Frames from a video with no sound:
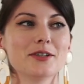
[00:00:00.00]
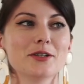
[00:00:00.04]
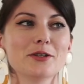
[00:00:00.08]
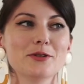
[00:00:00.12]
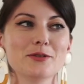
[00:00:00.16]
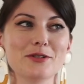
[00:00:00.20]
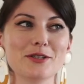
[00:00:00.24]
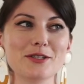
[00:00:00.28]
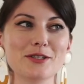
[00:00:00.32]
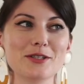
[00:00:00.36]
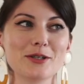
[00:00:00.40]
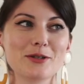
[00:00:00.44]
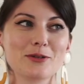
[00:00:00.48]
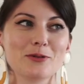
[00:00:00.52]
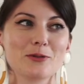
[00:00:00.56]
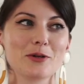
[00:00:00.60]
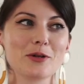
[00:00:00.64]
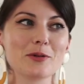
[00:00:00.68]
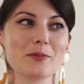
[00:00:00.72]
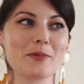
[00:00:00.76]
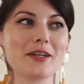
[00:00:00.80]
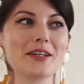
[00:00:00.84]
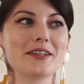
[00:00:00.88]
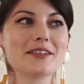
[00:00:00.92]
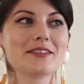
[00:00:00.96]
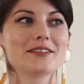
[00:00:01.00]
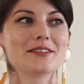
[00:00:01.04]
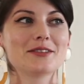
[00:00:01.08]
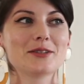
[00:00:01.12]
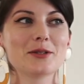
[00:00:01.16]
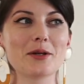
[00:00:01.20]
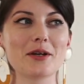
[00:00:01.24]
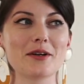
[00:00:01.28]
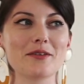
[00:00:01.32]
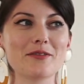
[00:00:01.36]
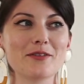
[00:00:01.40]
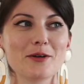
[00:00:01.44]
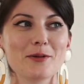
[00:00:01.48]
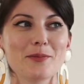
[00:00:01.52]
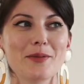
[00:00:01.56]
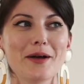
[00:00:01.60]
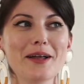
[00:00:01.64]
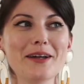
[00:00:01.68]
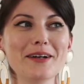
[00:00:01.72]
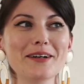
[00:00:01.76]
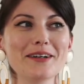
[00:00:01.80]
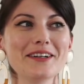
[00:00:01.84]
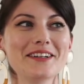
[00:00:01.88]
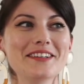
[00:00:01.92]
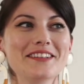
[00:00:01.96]
You just ignore me so that I feel
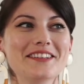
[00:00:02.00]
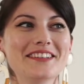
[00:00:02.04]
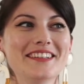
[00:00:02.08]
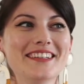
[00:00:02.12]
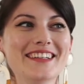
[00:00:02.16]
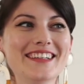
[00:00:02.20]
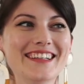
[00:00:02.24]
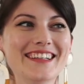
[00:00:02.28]
better.